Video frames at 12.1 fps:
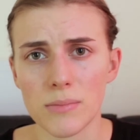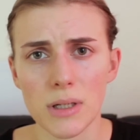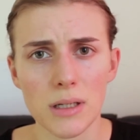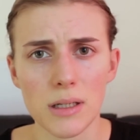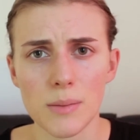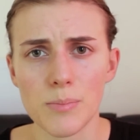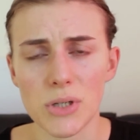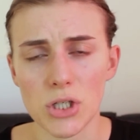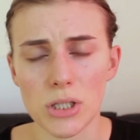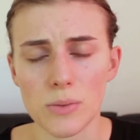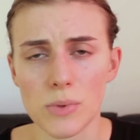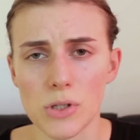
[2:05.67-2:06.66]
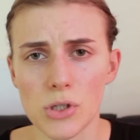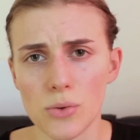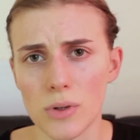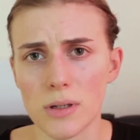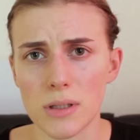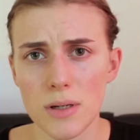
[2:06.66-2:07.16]
My budget was
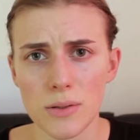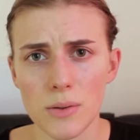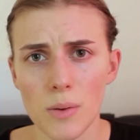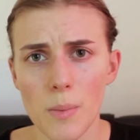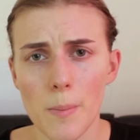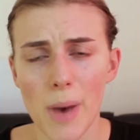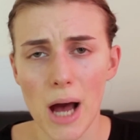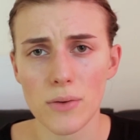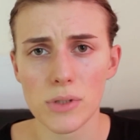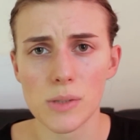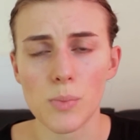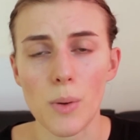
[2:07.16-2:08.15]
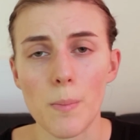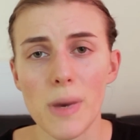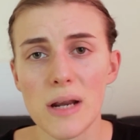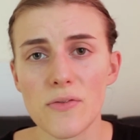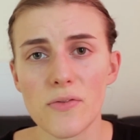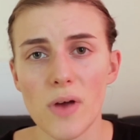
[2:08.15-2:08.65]
£200 per
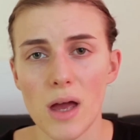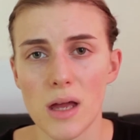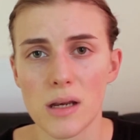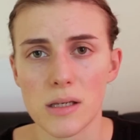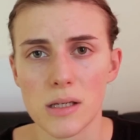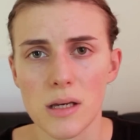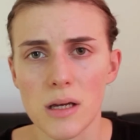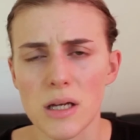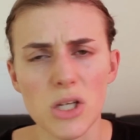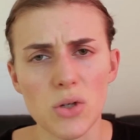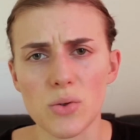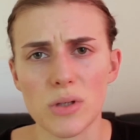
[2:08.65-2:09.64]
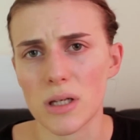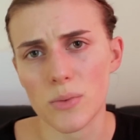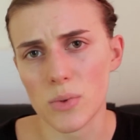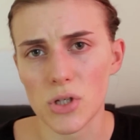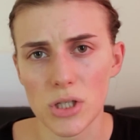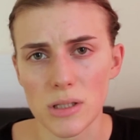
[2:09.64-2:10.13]
month, and usually I
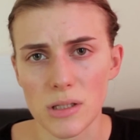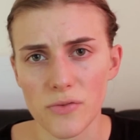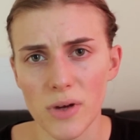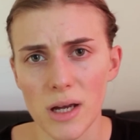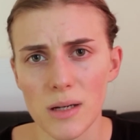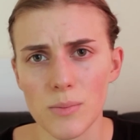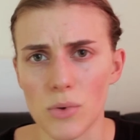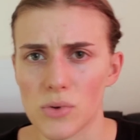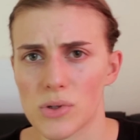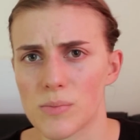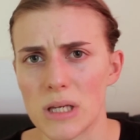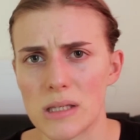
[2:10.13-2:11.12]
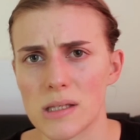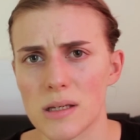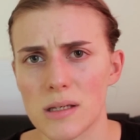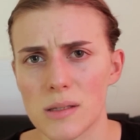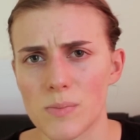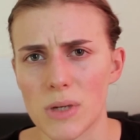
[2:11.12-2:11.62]
was just fine. Most months
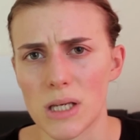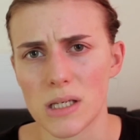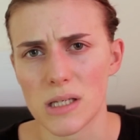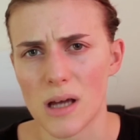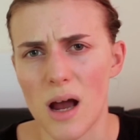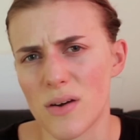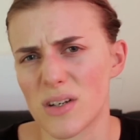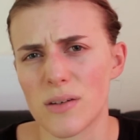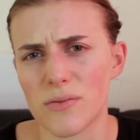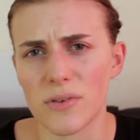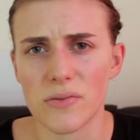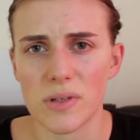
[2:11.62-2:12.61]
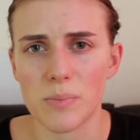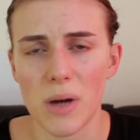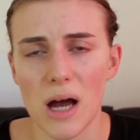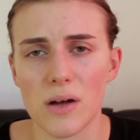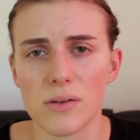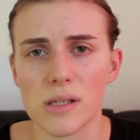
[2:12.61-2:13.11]
I spent
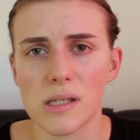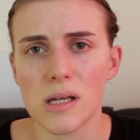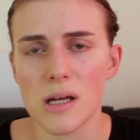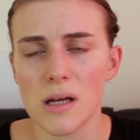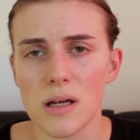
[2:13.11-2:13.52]
£150.